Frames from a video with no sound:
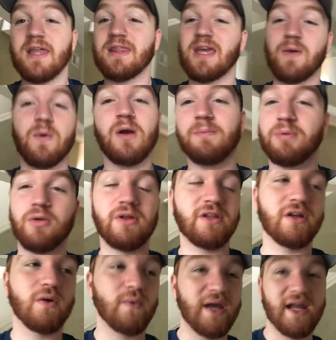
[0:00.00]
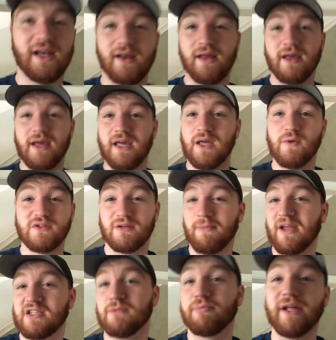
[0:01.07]
They weren't pulling their weight. He was an
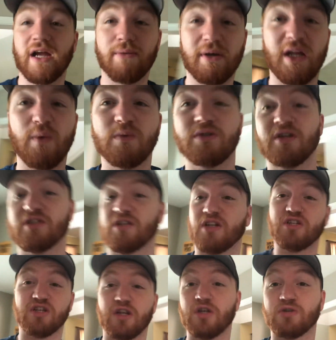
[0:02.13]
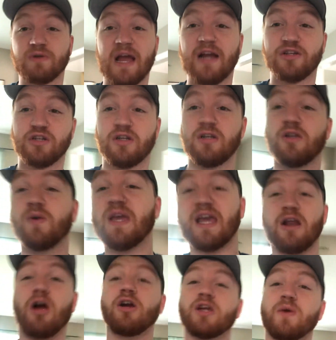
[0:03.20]
amazing player, but he was just such a distraction. You
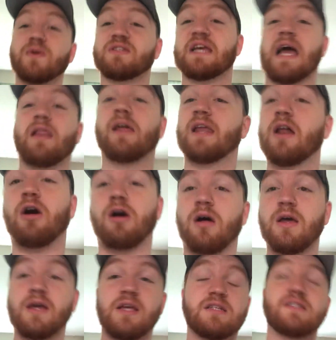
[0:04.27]
can't argue his talent at all.